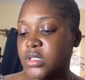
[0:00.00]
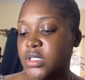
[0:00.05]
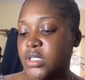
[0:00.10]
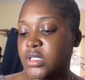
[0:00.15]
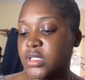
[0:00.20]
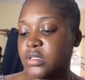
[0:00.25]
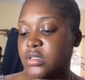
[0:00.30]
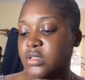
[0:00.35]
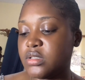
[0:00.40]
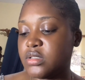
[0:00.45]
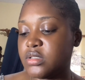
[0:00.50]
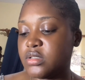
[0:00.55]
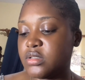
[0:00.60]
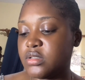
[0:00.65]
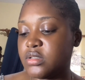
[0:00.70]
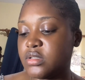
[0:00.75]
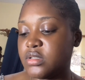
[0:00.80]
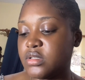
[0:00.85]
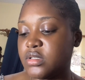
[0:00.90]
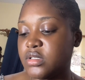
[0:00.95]
It
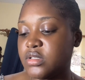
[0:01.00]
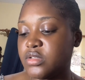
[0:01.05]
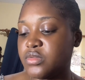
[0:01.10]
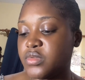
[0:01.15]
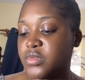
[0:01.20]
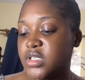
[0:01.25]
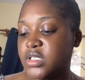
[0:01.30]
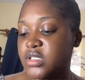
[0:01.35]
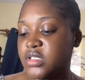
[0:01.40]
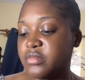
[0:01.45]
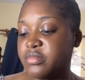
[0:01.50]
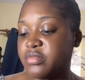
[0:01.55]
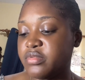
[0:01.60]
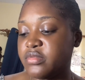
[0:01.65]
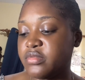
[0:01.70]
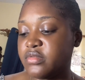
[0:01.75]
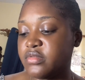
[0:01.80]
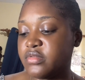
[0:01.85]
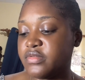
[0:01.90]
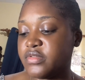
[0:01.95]
doesn't. It's
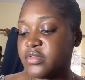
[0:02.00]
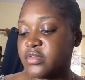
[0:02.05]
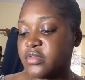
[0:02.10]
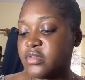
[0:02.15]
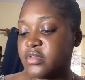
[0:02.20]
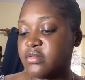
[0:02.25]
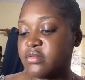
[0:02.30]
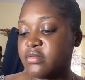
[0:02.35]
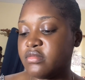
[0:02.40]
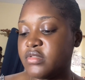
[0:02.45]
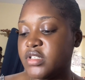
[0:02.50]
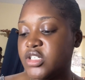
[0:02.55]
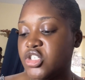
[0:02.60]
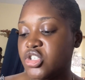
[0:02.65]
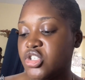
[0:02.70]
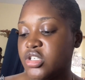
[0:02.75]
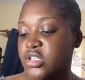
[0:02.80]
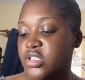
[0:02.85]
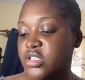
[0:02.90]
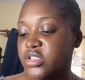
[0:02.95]
waterproof,
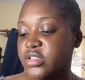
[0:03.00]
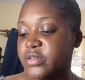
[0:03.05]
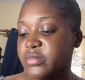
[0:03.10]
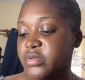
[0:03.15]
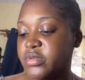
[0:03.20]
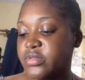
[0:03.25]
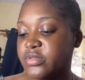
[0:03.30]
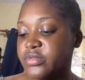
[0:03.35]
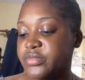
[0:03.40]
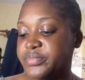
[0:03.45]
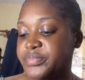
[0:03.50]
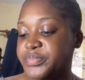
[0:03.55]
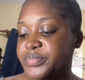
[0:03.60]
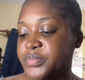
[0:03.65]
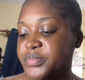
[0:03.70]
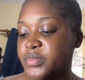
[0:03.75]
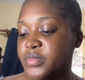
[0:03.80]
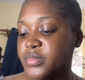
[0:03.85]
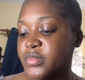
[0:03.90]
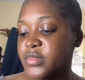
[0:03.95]
rechargeable,
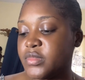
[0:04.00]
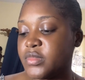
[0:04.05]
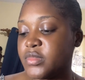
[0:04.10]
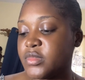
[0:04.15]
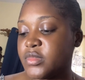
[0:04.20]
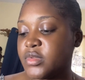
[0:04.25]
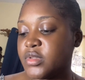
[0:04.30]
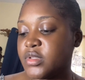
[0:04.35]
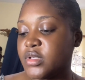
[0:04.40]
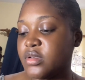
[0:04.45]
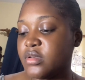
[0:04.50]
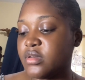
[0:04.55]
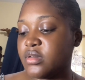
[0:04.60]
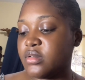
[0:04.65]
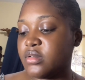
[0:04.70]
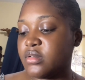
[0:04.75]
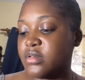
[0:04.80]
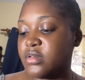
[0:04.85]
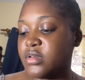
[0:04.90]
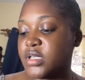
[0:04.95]

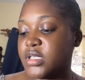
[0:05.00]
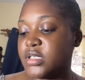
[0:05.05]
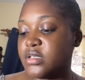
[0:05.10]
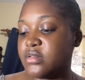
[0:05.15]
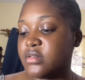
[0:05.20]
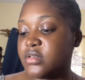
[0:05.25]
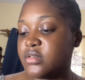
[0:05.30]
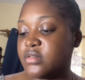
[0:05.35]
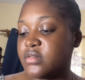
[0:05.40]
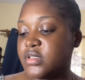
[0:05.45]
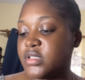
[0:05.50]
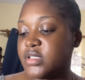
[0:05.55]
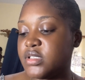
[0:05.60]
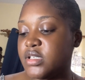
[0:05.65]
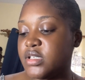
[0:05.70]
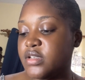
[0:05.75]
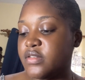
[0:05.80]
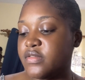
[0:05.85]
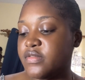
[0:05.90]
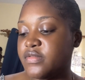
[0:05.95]
and you know,
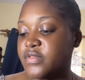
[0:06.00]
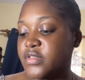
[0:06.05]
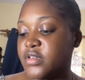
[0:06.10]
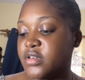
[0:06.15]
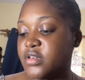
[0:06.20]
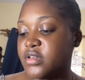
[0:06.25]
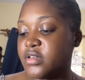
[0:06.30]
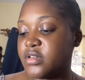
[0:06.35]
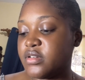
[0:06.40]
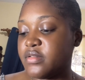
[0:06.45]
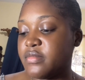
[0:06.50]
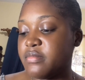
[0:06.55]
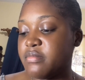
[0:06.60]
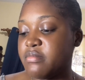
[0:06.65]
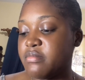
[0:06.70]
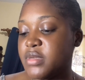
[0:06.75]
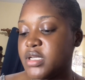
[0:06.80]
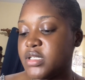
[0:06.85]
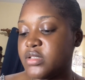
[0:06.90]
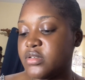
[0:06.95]
safe for
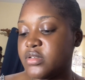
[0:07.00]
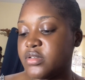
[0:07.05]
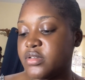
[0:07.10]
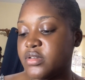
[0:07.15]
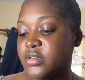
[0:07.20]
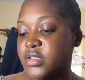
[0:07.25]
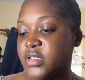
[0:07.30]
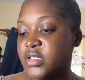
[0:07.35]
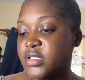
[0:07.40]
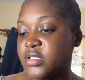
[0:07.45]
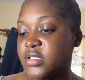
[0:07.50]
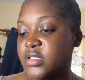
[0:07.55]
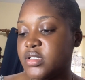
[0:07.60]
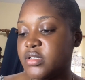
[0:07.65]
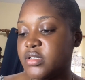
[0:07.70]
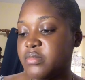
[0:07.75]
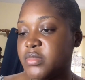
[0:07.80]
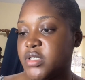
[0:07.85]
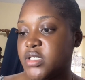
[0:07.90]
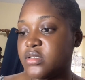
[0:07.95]
maternity
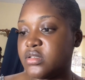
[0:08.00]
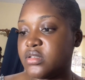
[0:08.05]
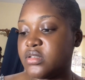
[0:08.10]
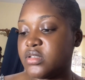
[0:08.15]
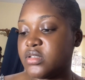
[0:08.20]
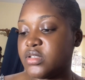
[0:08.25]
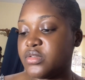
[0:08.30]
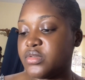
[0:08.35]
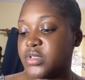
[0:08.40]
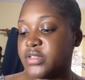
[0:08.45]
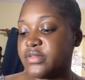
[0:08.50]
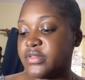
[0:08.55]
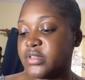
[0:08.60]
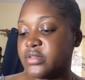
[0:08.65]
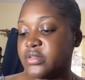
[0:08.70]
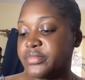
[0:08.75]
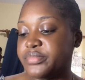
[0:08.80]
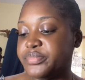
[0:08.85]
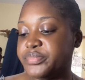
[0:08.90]
matters or whatever.